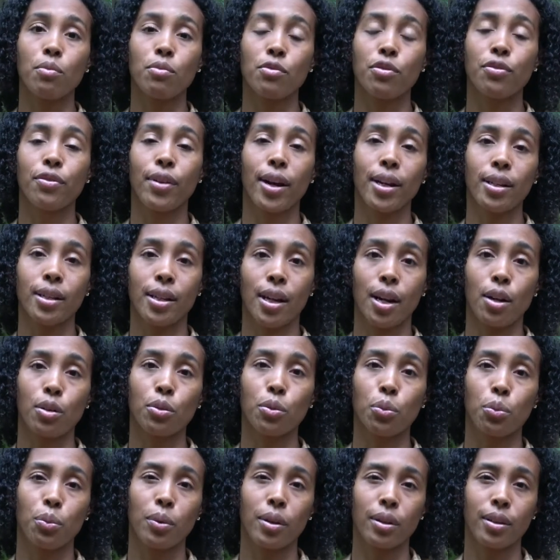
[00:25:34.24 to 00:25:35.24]
find out
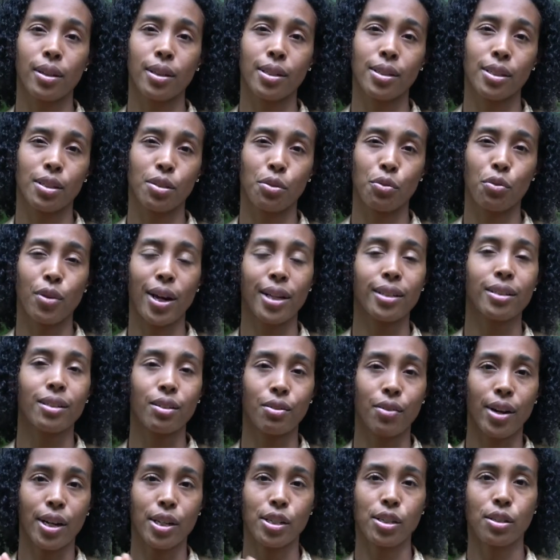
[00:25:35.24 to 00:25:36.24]
what is the right
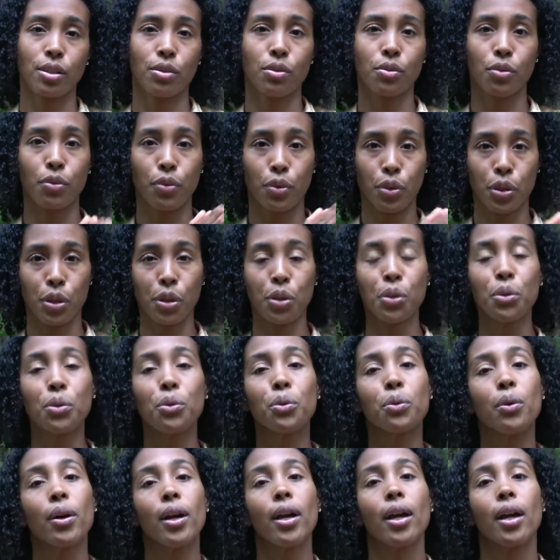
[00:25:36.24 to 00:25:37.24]
direction for
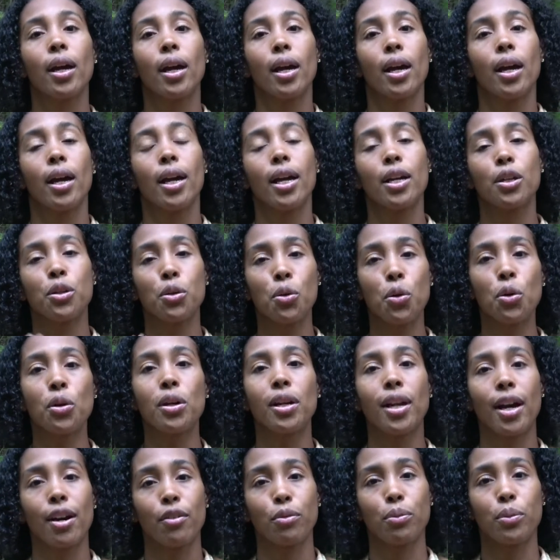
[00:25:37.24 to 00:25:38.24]
you in your
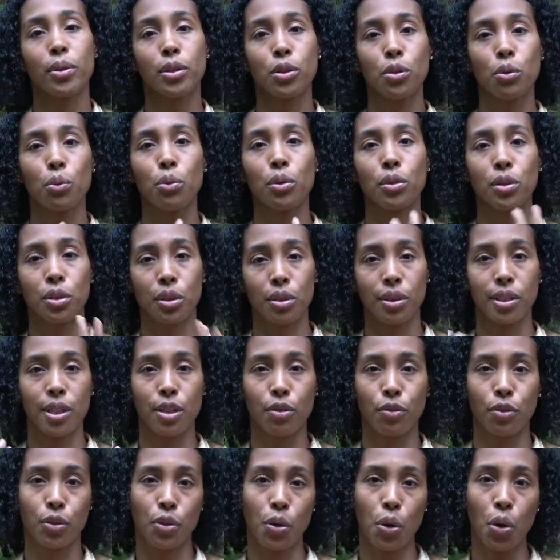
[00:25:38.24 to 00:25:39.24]
life when you want to live
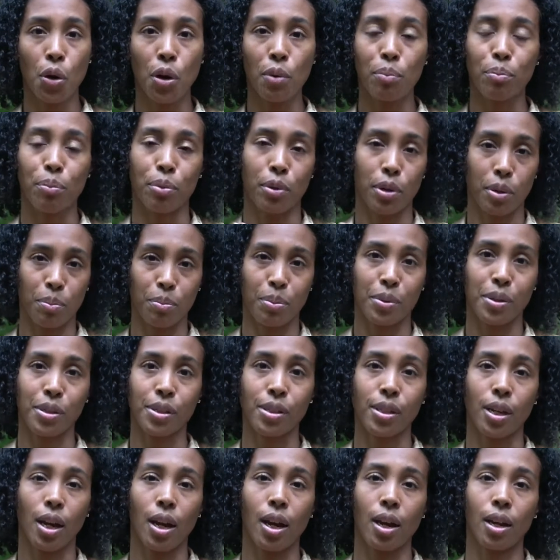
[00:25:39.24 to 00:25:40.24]
your
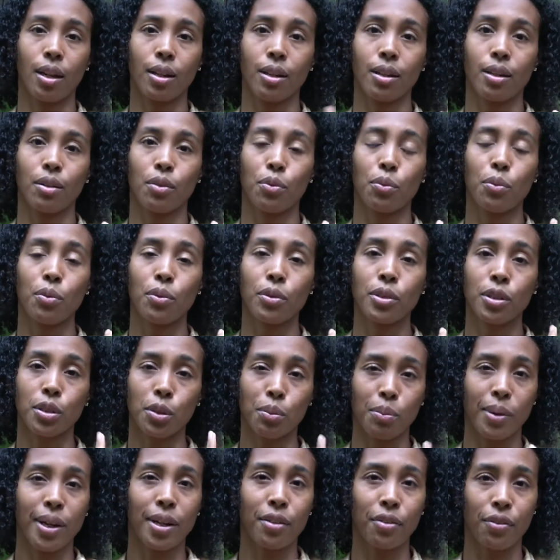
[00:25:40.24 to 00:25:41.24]
purpose and want to
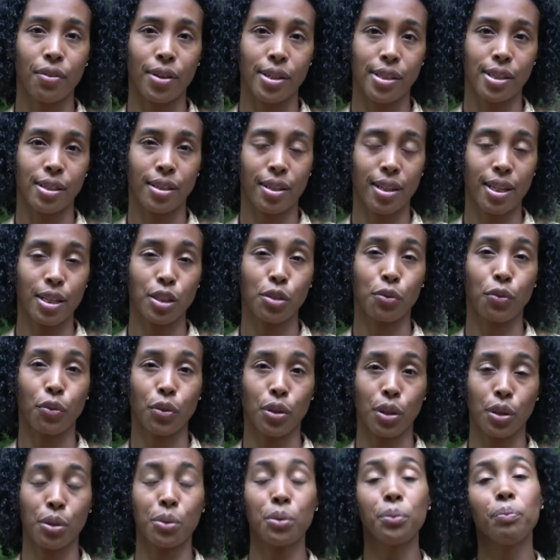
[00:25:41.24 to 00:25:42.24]
manifest things for
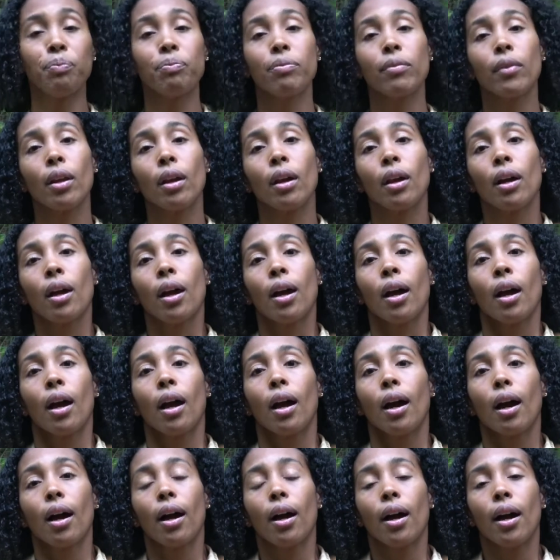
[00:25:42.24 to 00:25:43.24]
you
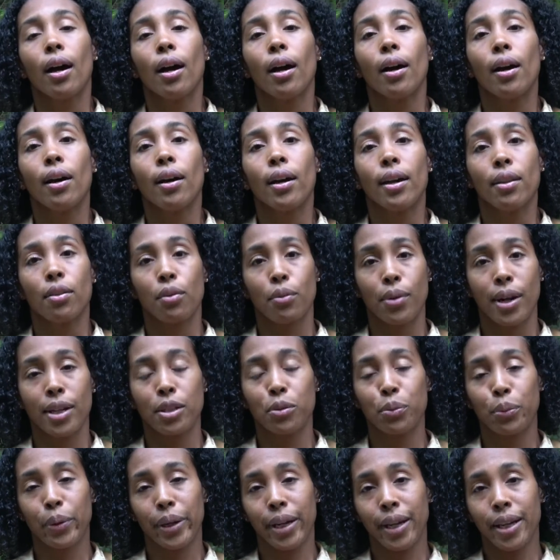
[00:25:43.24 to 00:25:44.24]
in the right
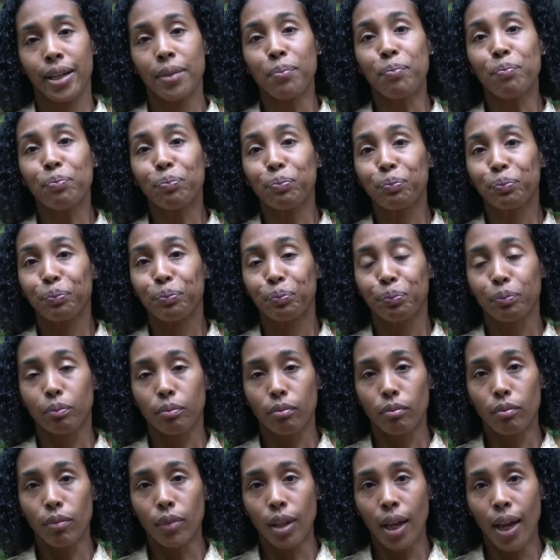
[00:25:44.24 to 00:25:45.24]
way.
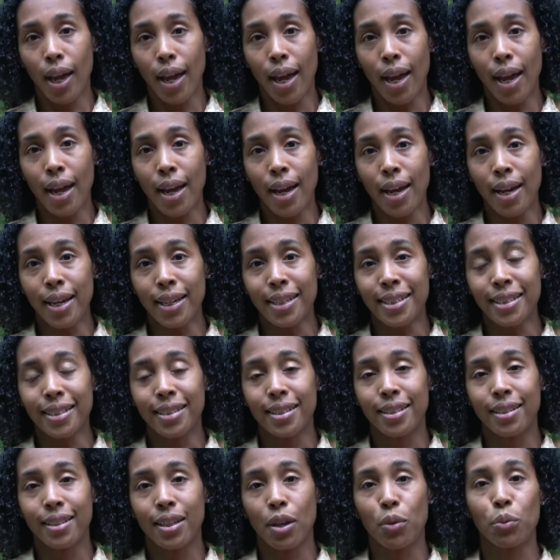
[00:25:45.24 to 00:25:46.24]
And
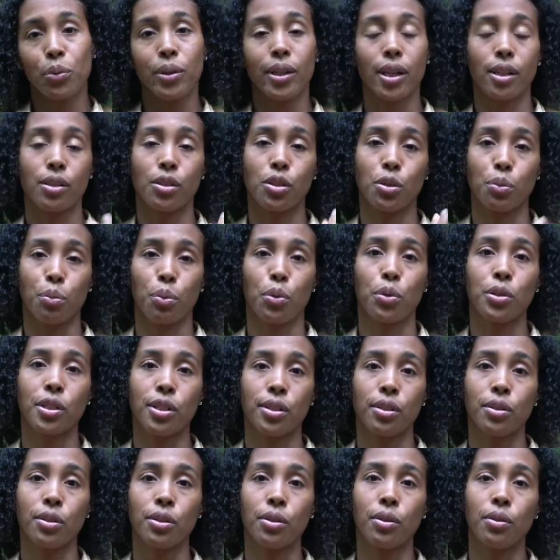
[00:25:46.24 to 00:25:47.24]
then we can support
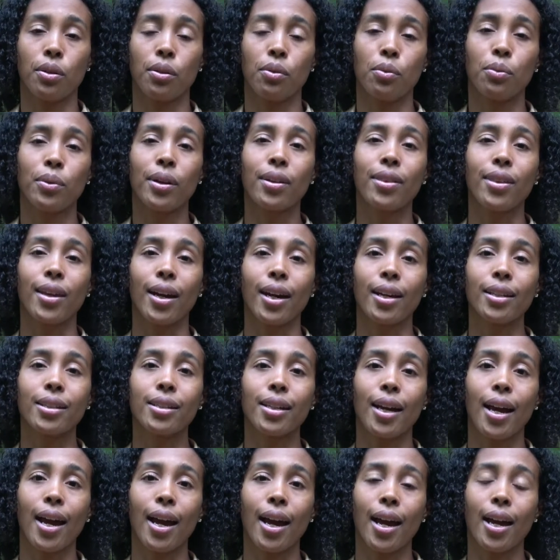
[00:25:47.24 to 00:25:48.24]
you with that
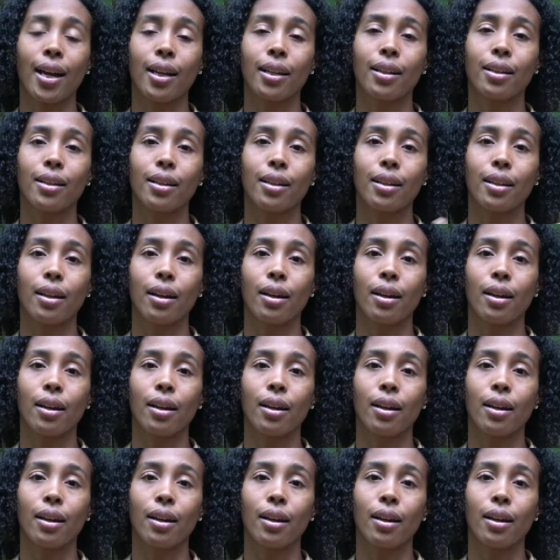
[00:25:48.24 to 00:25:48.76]
and